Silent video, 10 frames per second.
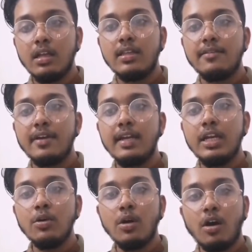the
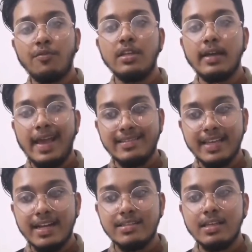value of the
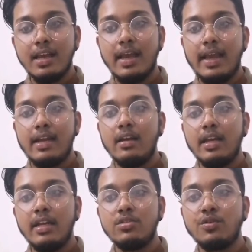assets and
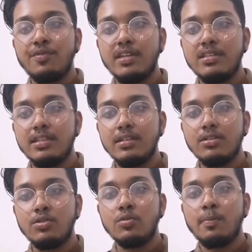
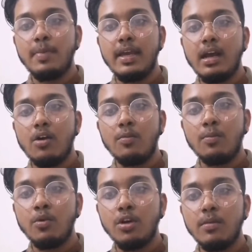insufficient to pay out
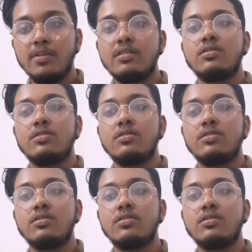both Mr.